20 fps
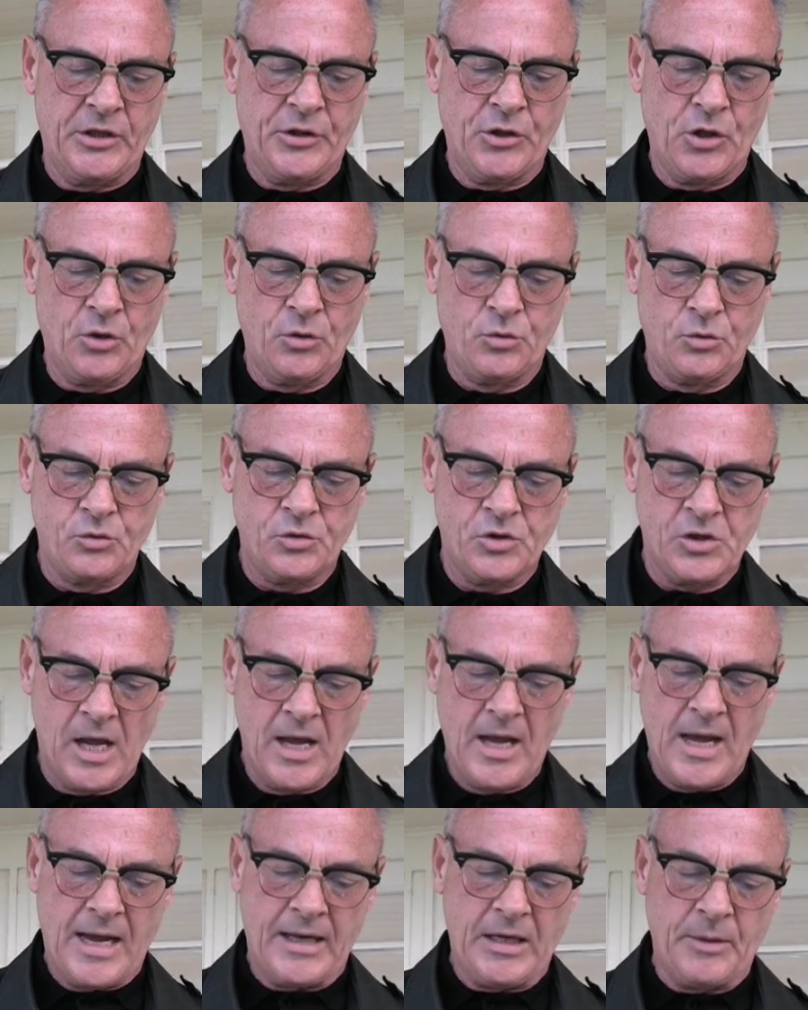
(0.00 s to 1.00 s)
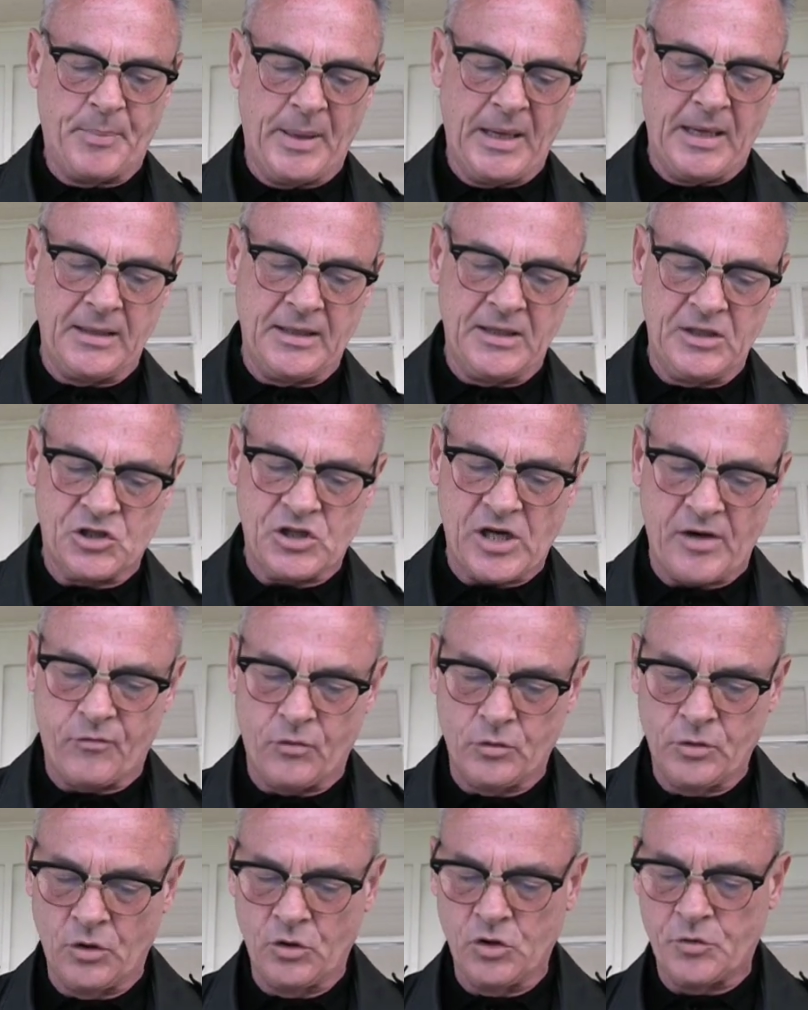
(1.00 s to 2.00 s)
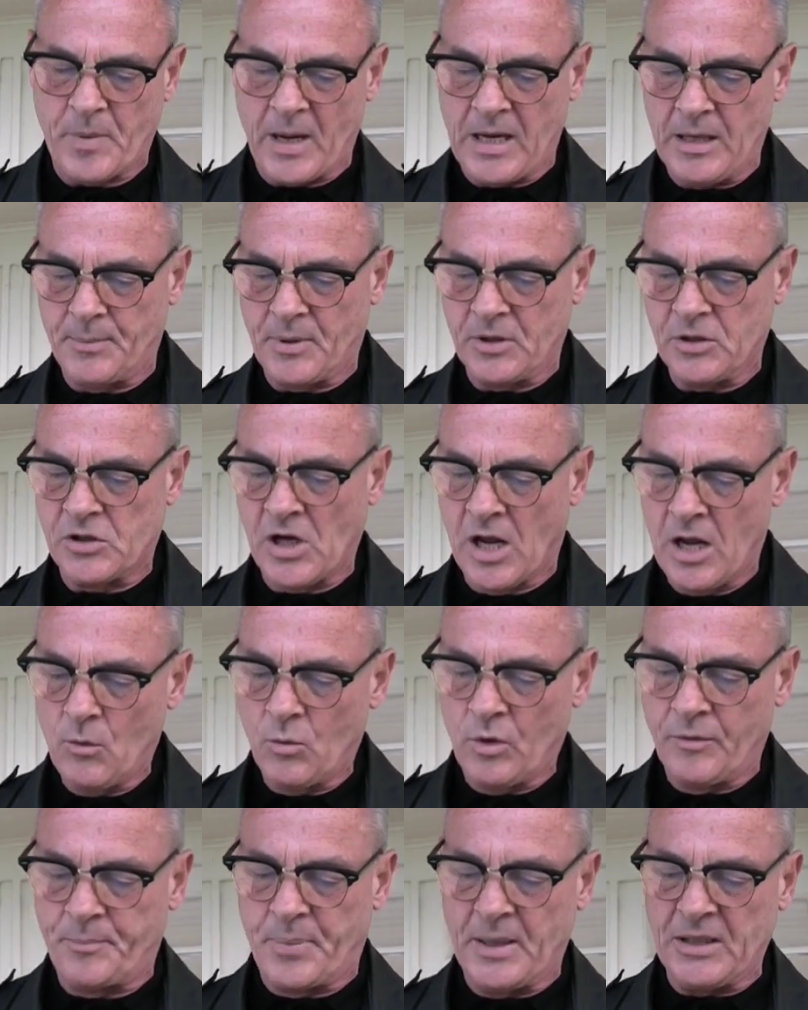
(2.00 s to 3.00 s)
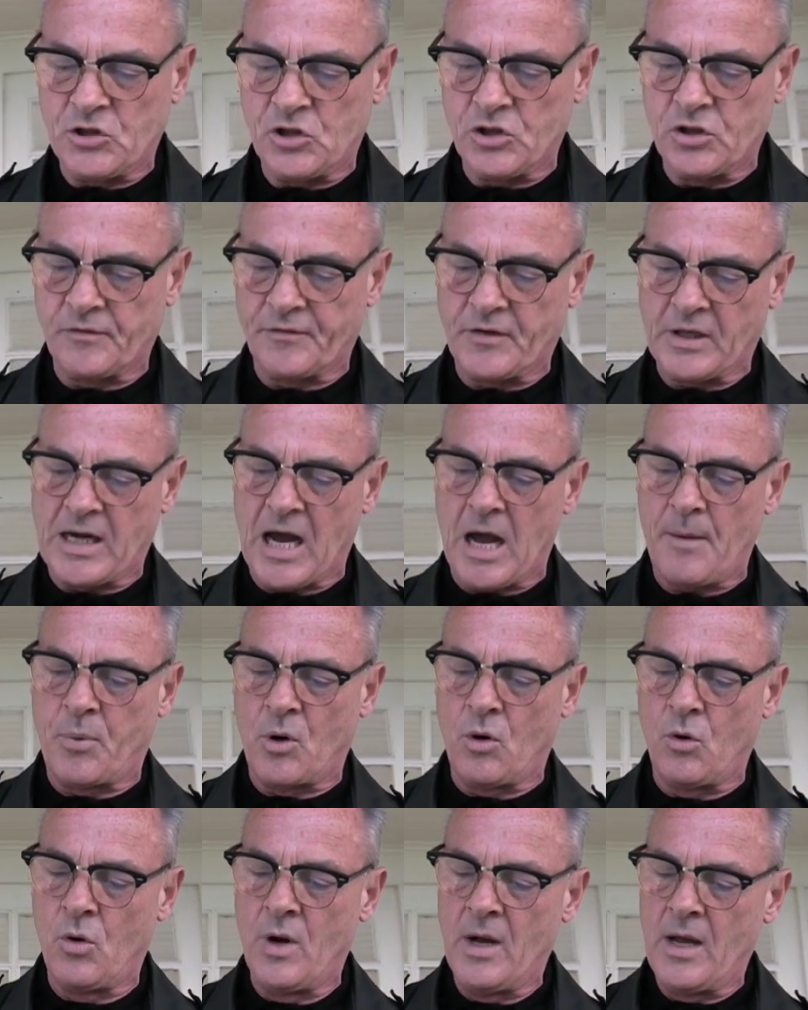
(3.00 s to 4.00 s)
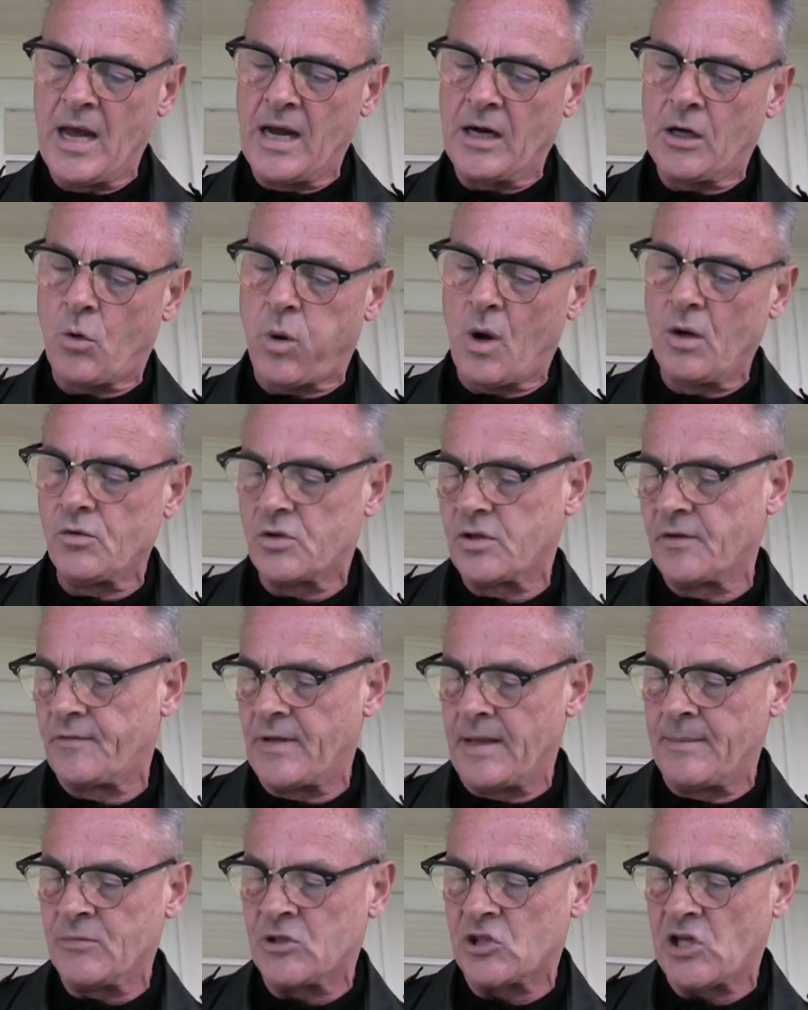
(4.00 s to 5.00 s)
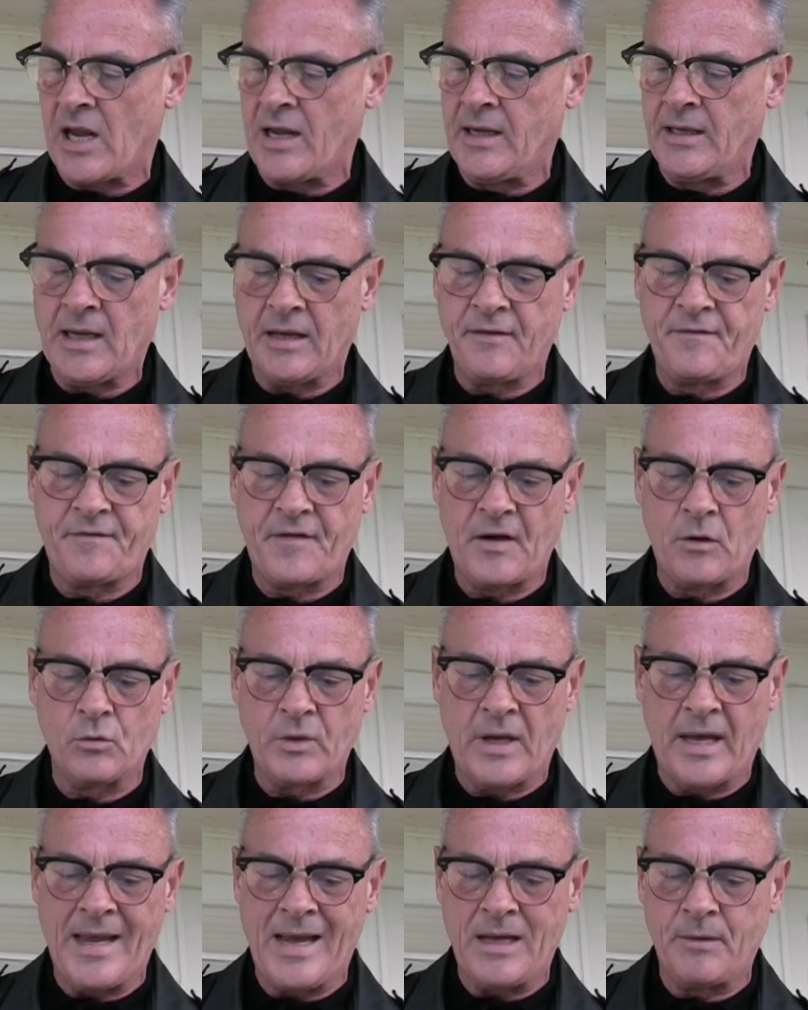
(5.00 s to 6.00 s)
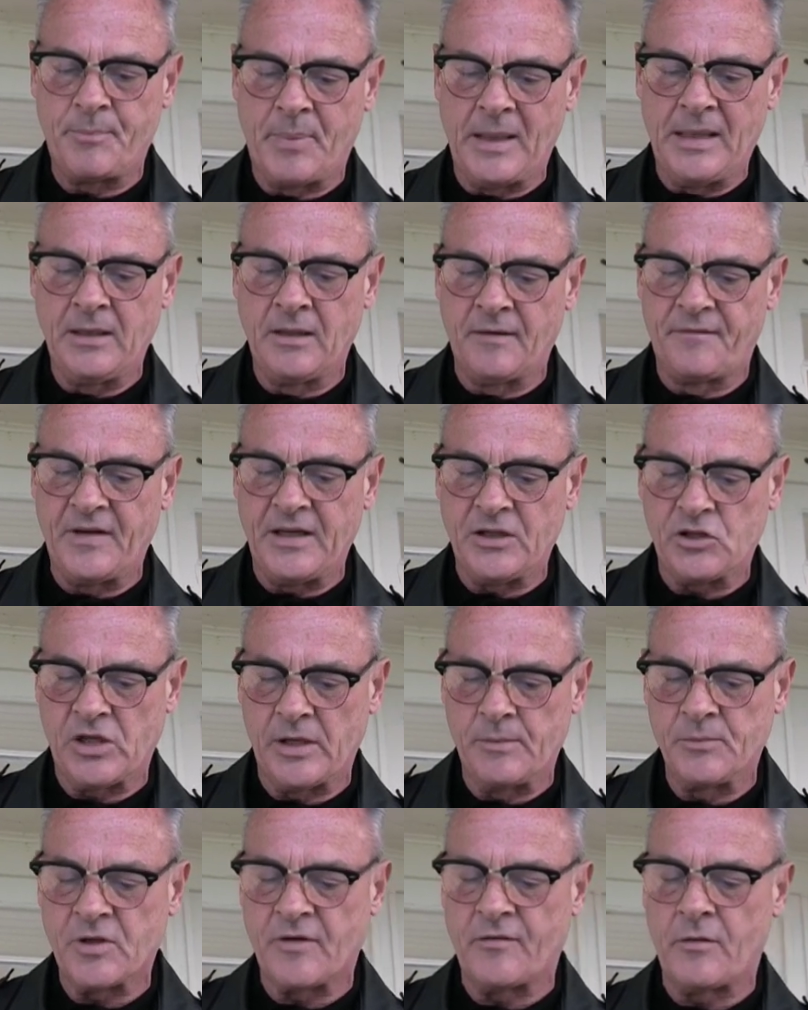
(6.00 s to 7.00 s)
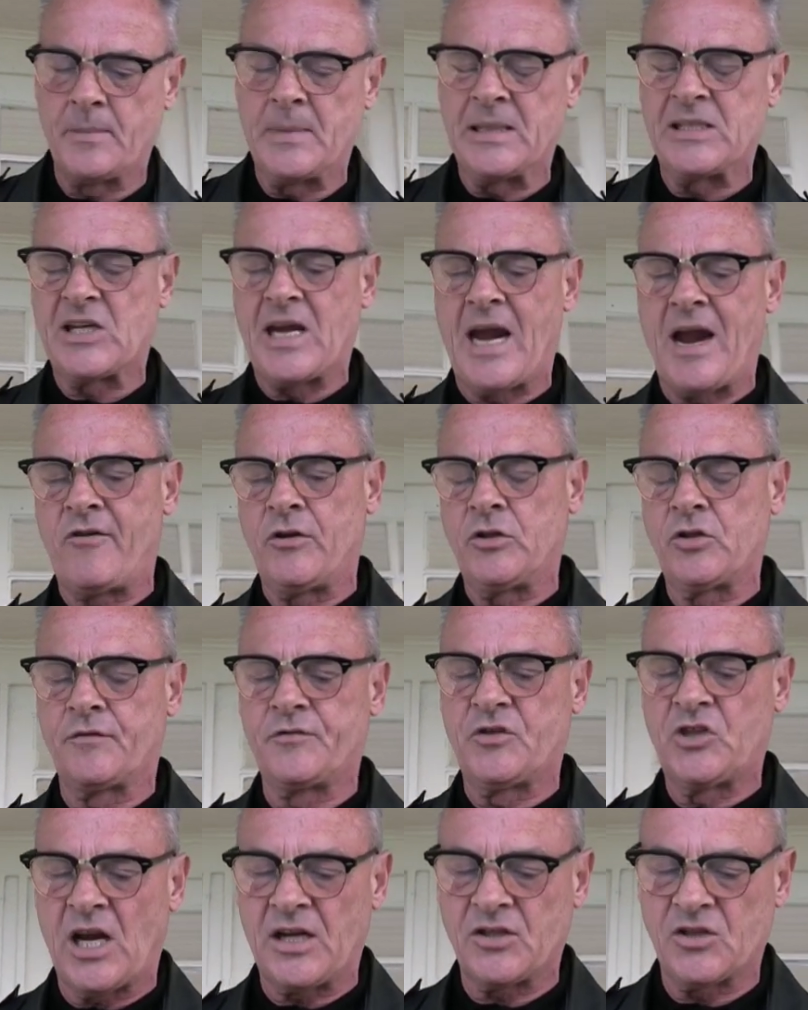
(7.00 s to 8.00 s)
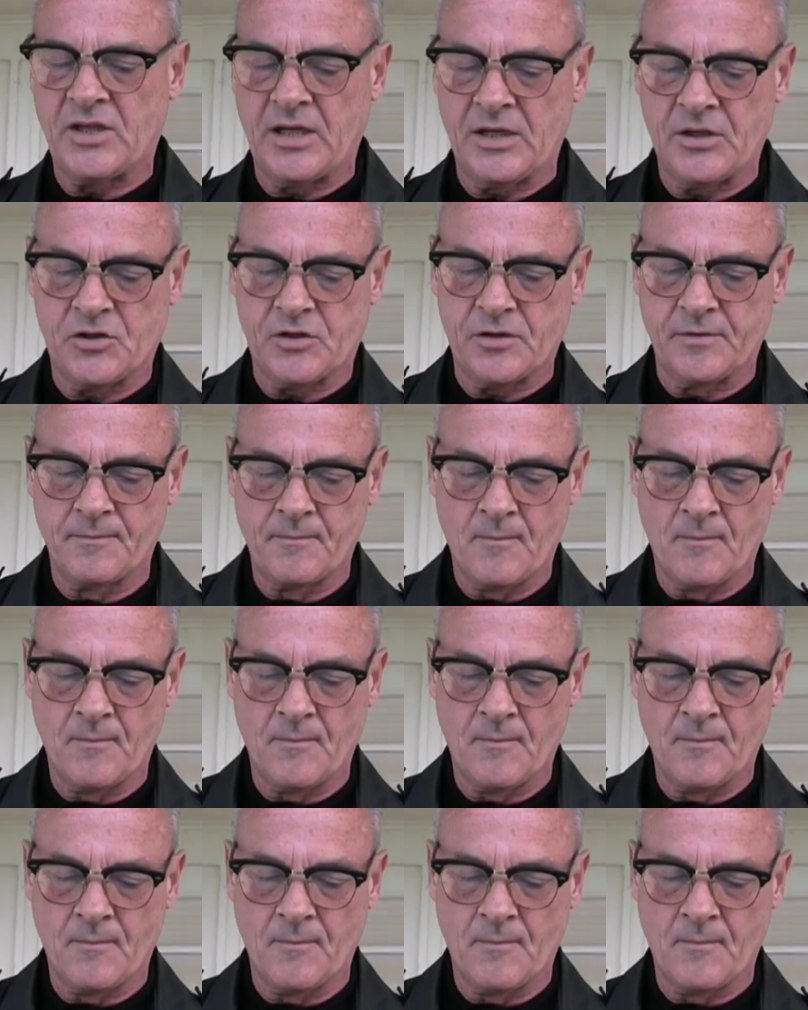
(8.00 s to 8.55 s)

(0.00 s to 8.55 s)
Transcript: News and appeared in several newspapers with pictures of the couple and quotes of them saying they felt they had been the victims of a miscarriage of justice.